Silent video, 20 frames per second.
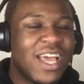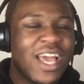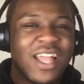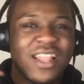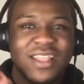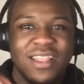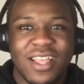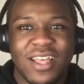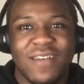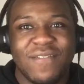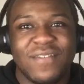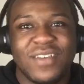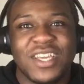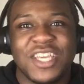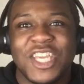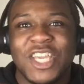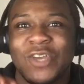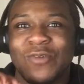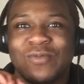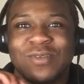I love
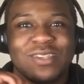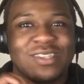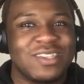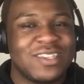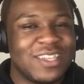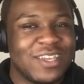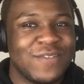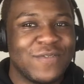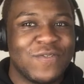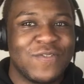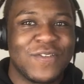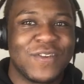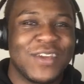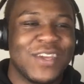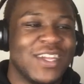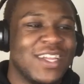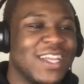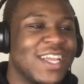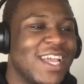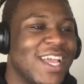it. It was
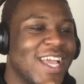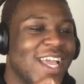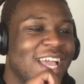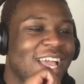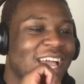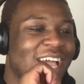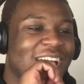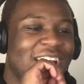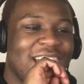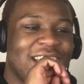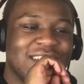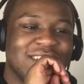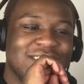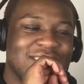different. I